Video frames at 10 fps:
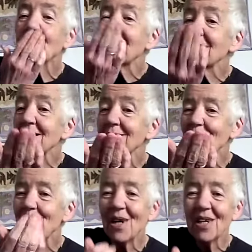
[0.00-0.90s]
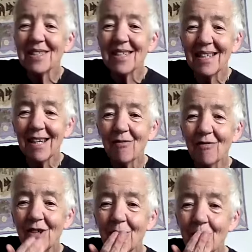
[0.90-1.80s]
Kiss goodbye to
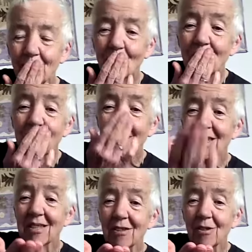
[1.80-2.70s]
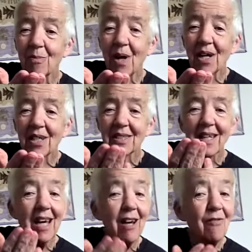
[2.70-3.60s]
everyone. Kiss goodbye to
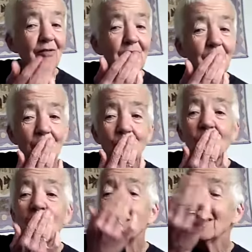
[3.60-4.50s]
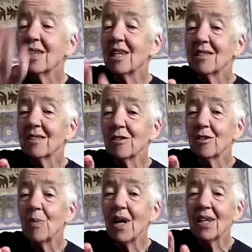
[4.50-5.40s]
everyone. Kiss
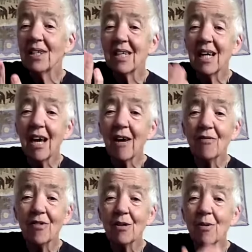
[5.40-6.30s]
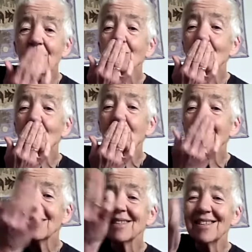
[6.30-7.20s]
goodbye to everyone.
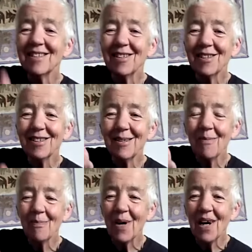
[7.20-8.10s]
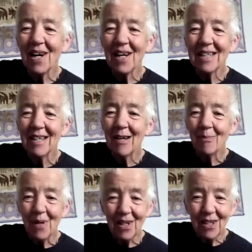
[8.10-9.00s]
Kiss goodbye.
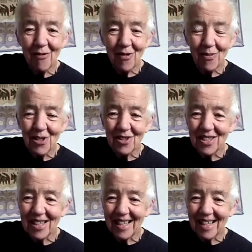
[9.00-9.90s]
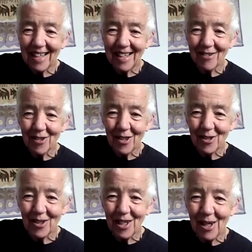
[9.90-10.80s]
Bye from Judy and Claire in the
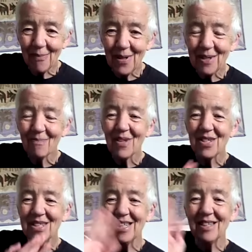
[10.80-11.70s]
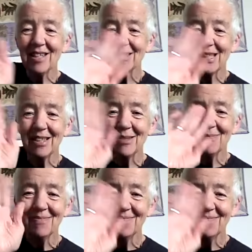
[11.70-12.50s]
toy library. See you next time.